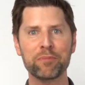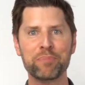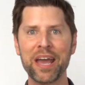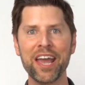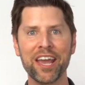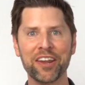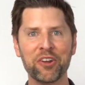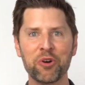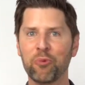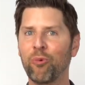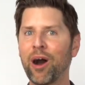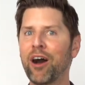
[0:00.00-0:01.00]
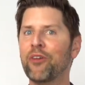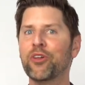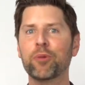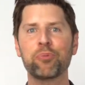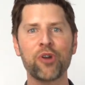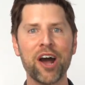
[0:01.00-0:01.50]
paid while
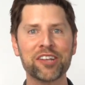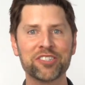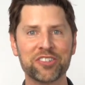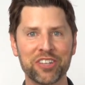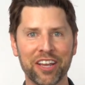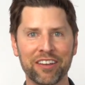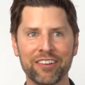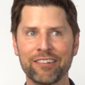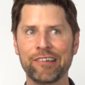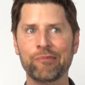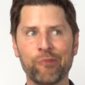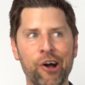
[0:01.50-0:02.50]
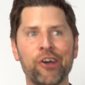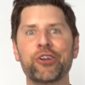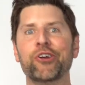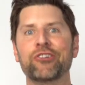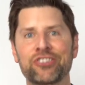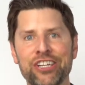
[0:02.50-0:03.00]
they're processing and while
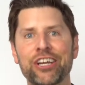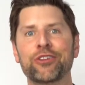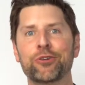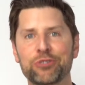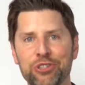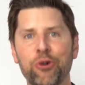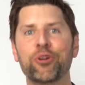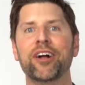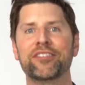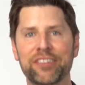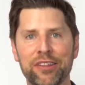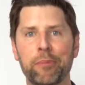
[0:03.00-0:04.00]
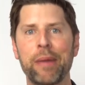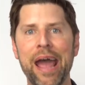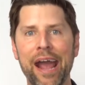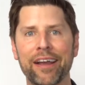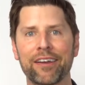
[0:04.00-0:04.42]
you're sneaking those donuts in the back.